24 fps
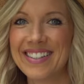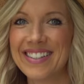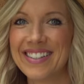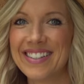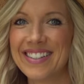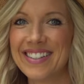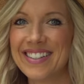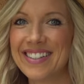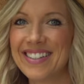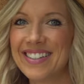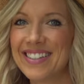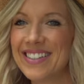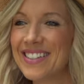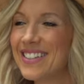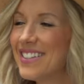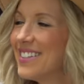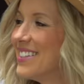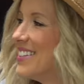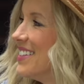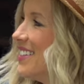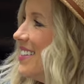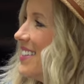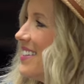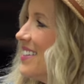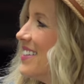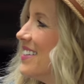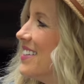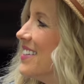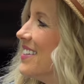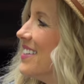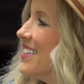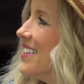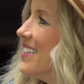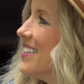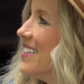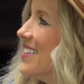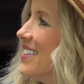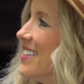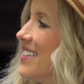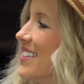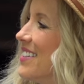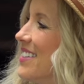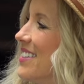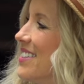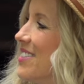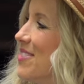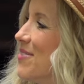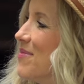
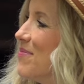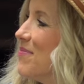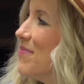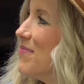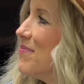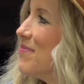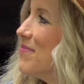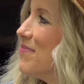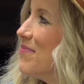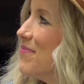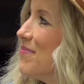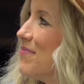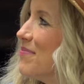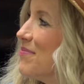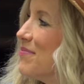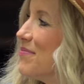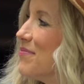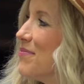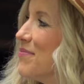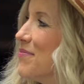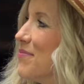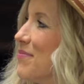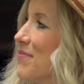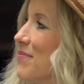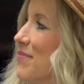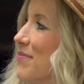The person shown says nothing.